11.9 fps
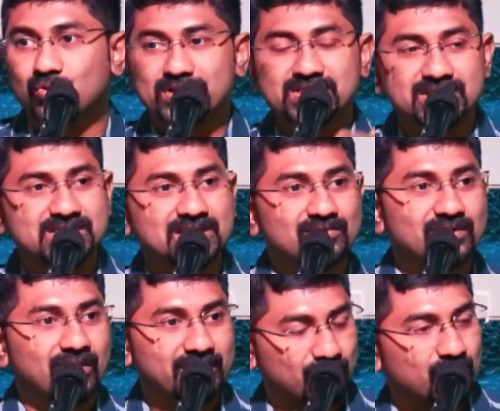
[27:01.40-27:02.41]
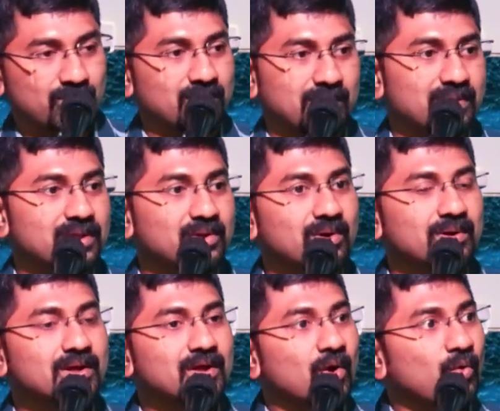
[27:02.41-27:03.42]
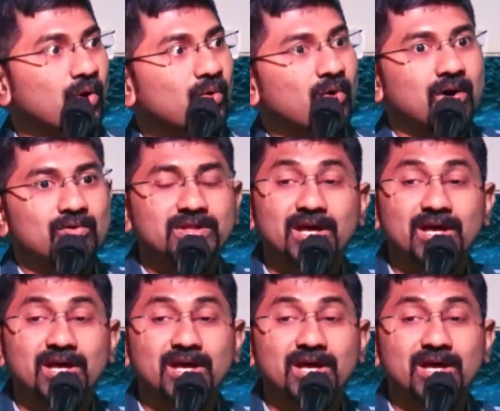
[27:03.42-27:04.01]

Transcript: who was deceived or you know oh wow,